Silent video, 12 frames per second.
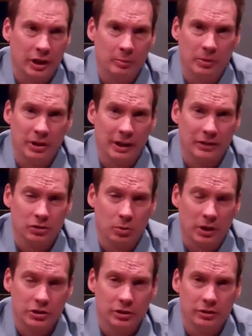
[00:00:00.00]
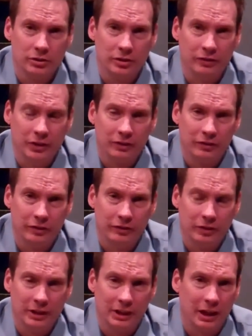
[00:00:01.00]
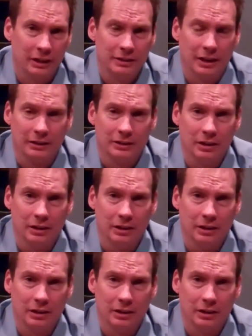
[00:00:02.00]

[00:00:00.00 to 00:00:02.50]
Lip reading: anybody that has questions to feel free to contact